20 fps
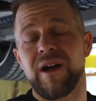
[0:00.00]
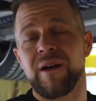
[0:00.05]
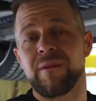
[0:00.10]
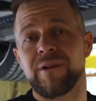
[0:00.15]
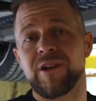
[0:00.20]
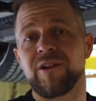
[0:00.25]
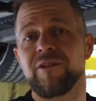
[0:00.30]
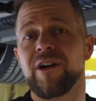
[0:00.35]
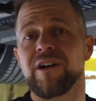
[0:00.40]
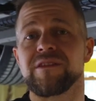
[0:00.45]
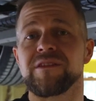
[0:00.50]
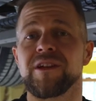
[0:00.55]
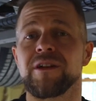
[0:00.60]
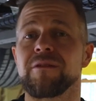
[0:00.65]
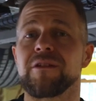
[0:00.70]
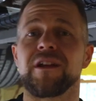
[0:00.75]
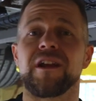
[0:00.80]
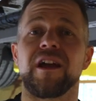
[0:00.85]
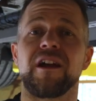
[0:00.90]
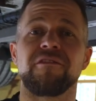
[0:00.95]
I'm going to go out there,
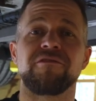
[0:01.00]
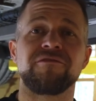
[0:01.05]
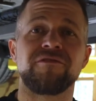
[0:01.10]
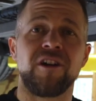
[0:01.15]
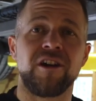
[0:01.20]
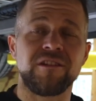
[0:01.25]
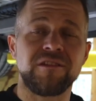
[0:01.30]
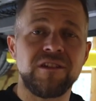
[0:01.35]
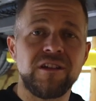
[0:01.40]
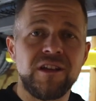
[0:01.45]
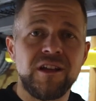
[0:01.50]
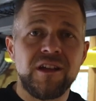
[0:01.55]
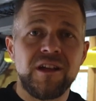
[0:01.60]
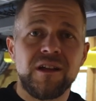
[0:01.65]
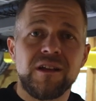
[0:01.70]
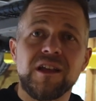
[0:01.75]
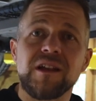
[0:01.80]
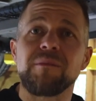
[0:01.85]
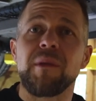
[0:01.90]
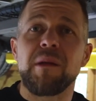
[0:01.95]
I'm going to have fun. I'm
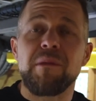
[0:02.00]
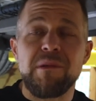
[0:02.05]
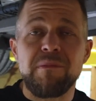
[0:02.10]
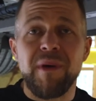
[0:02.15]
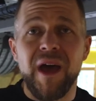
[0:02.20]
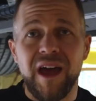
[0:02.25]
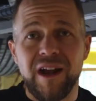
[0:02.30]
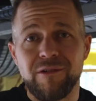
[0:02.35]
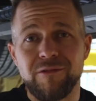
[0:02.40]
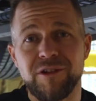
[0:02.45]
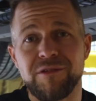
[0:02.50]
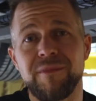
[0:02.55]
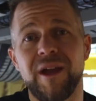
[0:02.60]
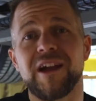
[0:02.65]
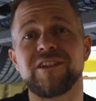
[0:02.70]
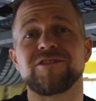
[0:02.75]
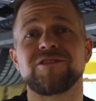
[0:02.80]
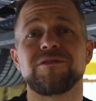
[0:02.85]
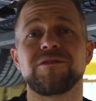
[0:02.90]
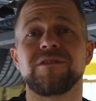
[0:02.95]
going to maybe battle with
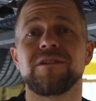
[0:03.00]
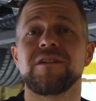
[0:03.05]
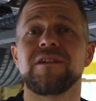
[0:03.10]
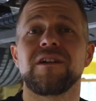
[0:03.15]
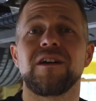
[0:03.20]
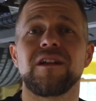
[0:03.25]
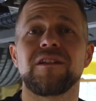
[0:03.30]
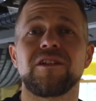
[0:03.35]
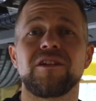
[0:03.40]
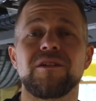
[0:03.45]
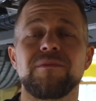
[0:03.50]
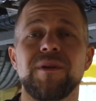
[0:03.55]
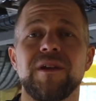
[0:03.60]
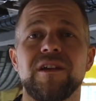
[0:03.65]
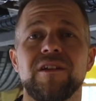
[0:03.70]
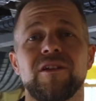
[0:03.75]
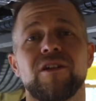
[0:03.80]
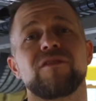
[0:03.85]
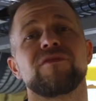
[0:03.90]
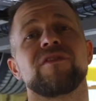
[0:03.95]
Matthew a little
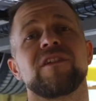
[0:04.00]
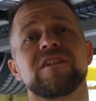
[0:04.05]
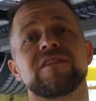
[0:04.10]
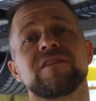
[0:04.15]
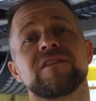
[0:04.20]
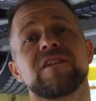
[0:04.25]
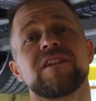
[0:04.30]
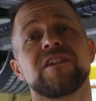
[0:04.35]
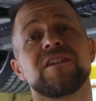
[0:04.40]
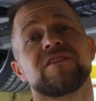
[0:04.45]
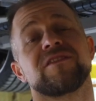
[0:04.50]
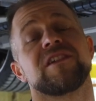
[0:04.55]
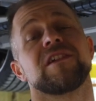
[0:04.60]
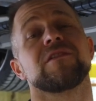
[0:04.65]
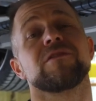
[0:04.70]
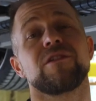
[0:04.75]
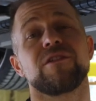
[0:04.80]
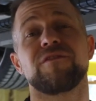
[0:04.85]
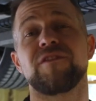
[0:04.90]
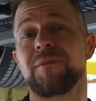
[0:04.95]
bit, and our friend
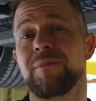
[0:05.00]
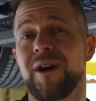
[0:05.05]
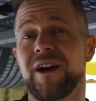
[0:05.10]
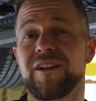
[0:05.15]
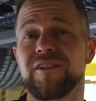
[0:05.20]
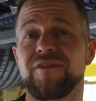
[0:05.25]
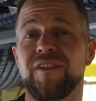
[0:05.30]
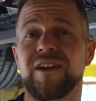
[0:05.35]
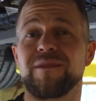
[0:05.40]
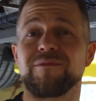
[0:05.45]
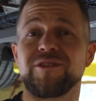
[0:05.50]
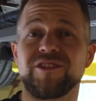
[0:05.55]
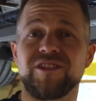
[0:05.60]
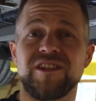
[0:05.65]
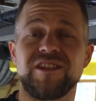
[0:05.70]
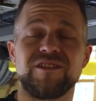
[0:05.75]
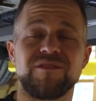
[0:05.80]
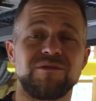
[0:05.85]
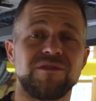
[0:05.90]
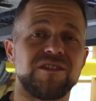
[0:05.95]
Sandor from Modified
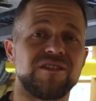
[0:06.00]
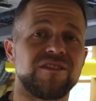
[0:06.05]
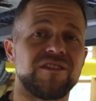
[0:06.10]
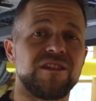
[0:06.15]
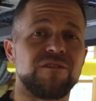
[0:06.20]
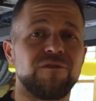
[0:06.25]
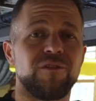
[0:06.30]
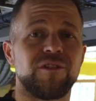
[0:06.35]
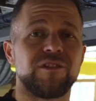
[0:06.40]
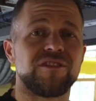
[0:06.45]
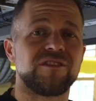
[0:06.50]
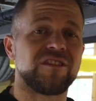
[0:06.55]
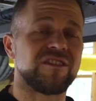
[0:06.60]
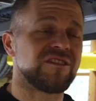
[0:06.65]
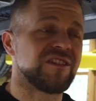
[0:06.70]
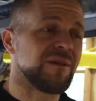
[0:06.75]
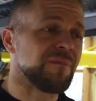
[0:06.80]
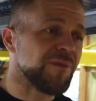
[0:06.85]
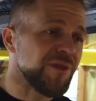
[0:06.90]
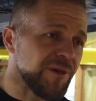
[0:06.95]
Machines with his
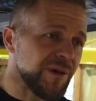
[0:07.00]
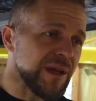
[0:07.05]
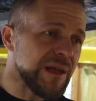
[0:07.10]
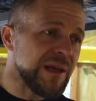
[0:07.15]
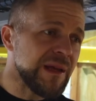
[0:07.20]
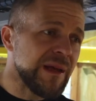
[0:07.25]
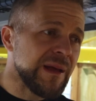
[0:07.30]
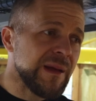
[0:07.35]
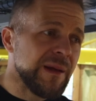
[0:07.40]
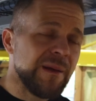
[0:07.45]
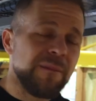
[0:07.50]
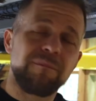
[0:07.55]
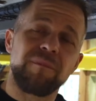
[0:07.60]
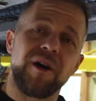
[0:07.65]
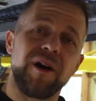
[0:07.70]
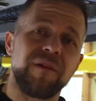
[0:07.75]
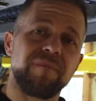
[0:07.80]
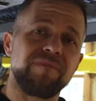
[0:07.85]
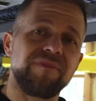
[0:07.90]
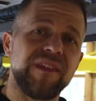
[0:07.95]
Z46 M3,
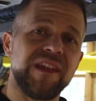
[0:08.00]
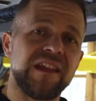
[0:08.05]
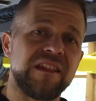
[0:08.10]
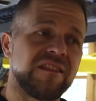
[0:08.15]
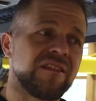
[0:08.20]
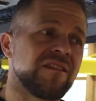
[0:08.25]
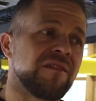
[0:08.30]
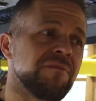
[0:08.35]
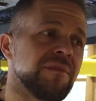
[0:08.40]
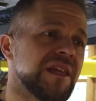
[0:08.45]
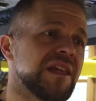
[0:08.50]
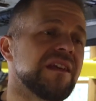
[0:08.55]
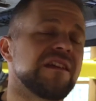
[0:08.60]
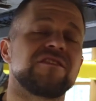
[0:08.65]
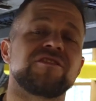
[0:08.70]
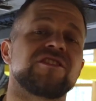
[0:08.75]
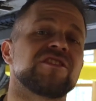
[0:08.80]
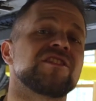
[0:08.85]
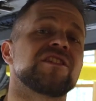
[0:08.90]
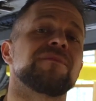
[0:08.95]
but to me,
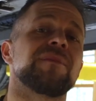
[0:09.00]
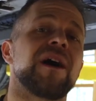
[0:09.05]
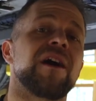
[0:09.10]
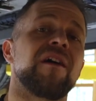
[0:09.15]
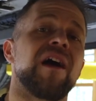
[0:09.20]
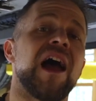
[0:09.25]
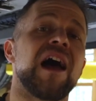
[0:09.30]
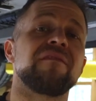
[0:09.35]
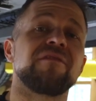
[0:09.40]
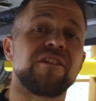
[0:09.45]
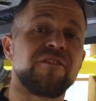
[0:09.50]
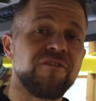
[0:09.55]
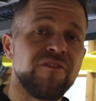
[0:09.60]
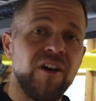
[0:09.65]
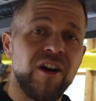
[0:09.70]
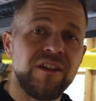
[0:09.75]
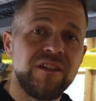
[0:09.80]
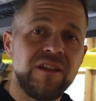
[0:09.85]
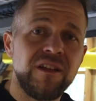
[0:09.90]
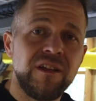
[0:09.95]
it's just about having
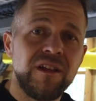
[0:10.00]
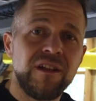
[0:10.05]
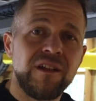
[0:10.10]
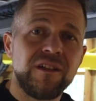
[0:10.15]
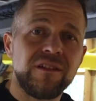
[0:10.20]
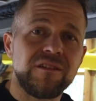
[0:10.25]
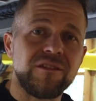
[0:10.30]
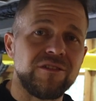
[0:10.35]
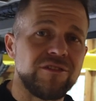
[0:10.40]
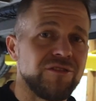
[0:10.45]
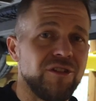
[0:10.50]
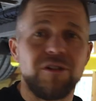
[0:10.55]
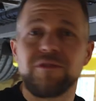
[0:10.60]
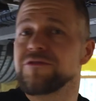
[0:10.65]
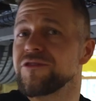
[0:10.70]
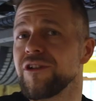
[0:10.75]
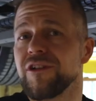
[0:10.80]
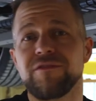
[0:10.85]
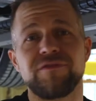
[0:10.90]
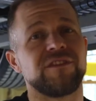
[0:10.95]
fun. There's no
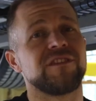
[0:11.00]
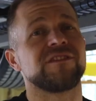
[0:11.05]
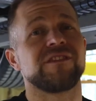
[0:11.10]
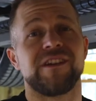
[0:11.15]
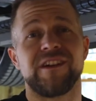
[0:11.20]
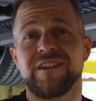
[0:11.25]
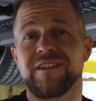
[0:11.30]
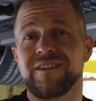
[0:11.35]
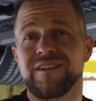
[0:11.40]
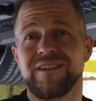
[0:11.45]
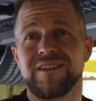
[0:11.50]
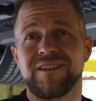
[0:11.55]
trophies here.